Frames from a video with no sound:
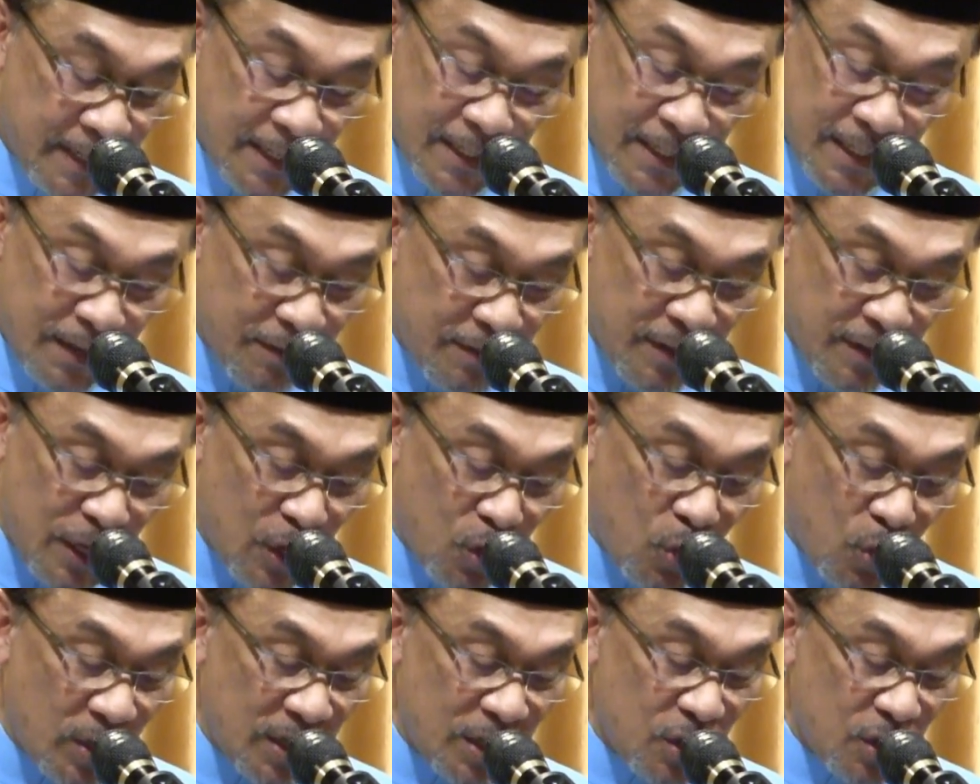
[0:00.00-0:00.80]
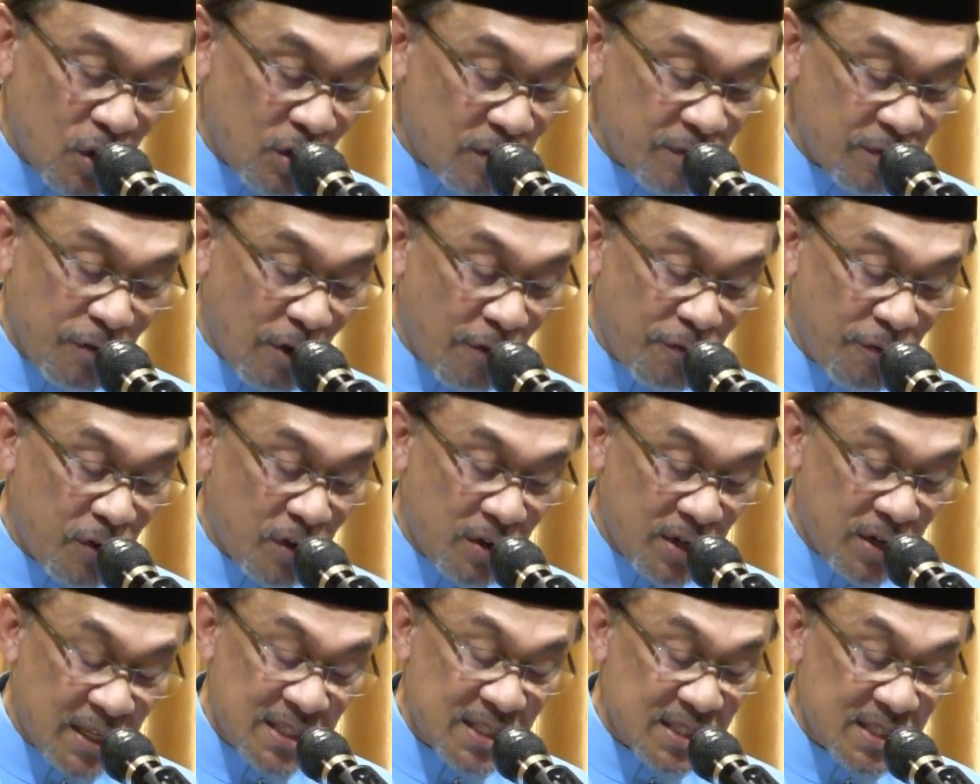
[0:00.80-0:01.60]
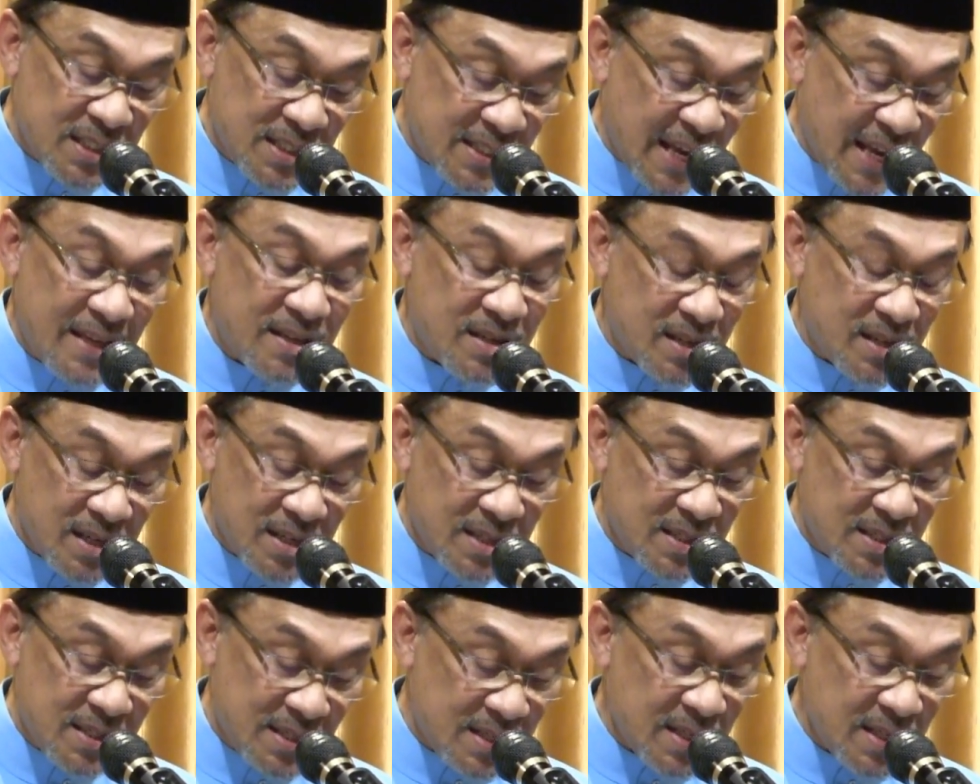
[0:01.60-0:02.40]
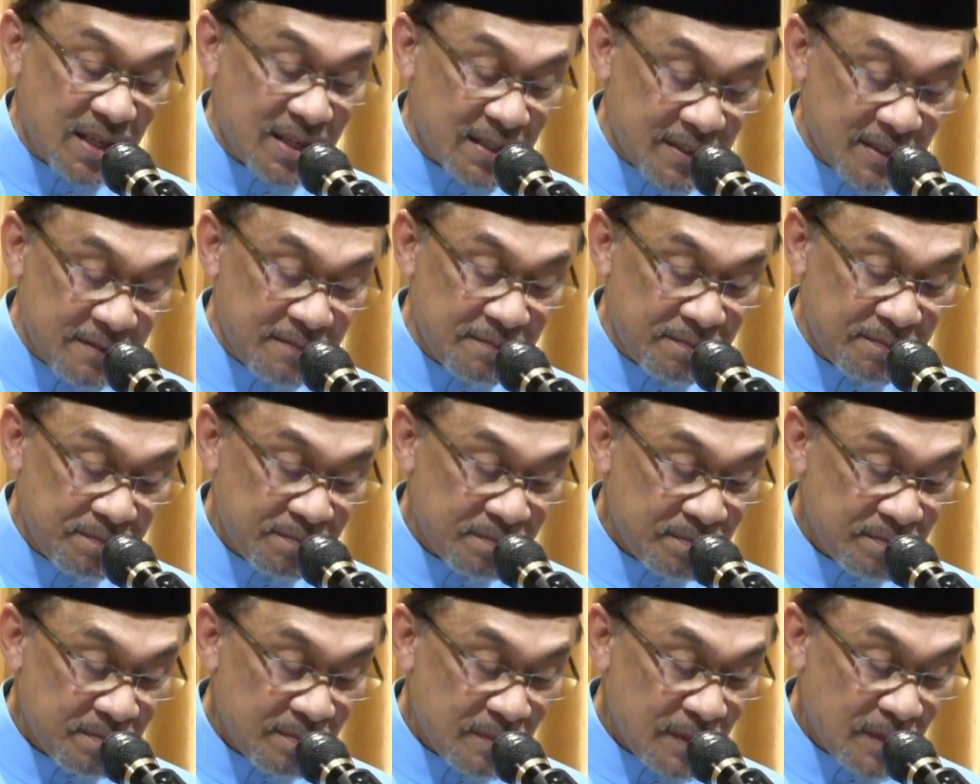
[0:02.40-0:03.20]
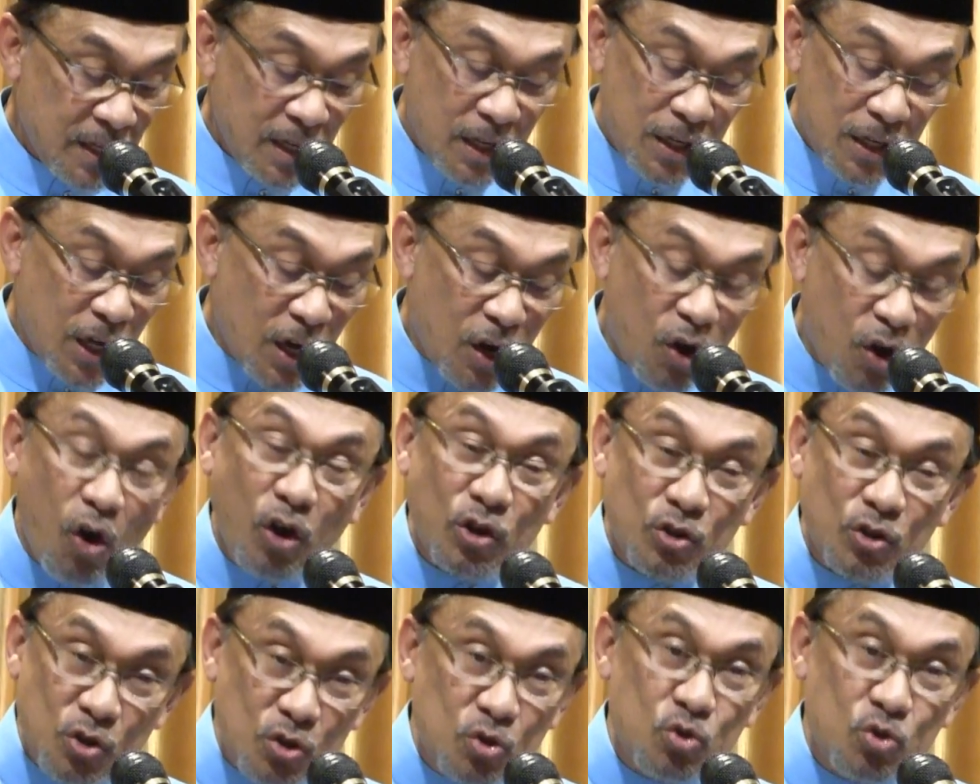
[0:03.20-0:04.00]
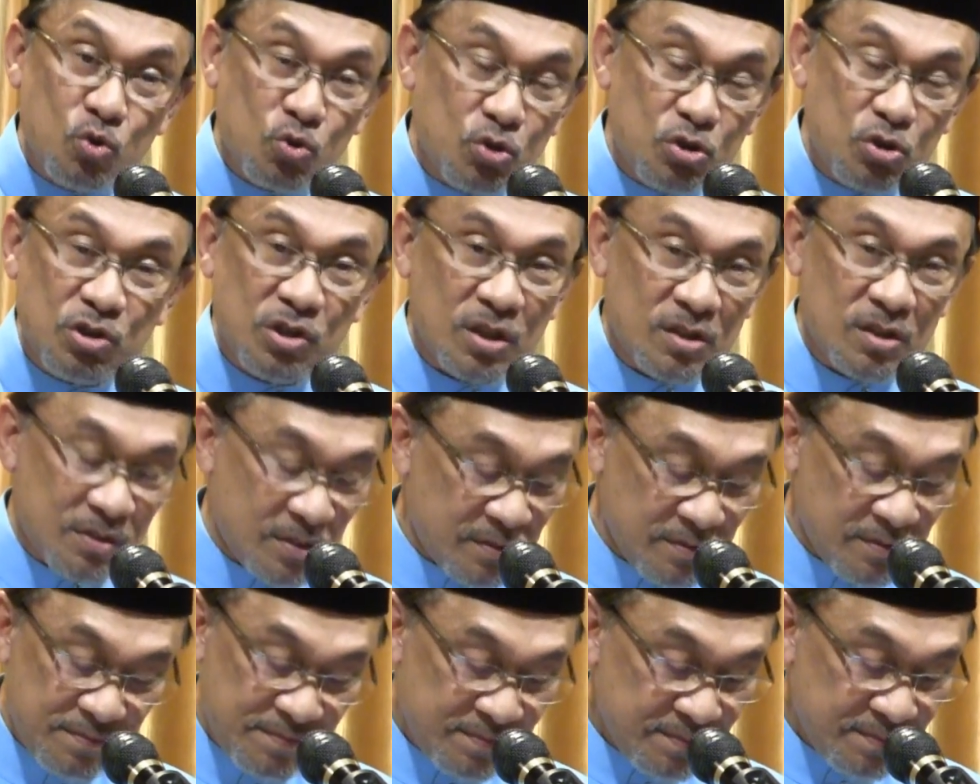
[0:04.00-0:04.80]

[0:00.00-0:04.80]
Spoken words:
and equally of your central concern. The constitution